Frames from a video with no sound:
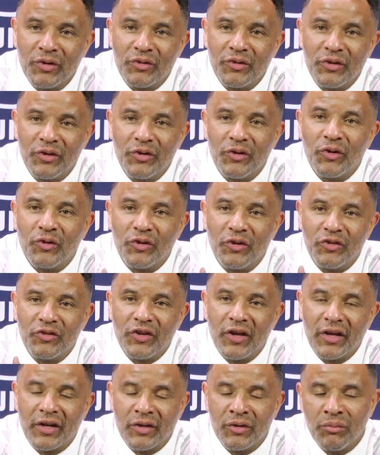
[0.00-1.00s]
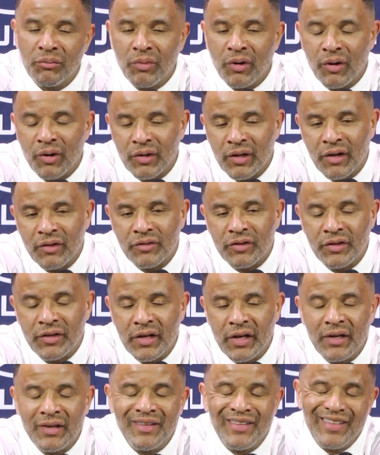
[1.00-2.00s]
you know, you're taking the ball out the
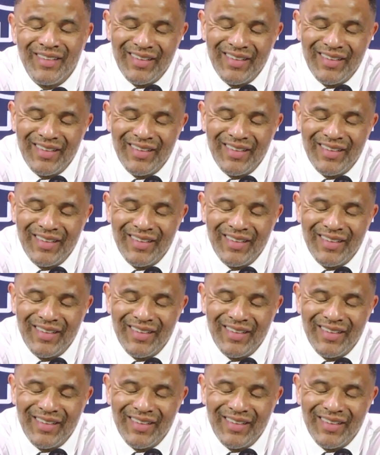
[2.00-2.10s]
net.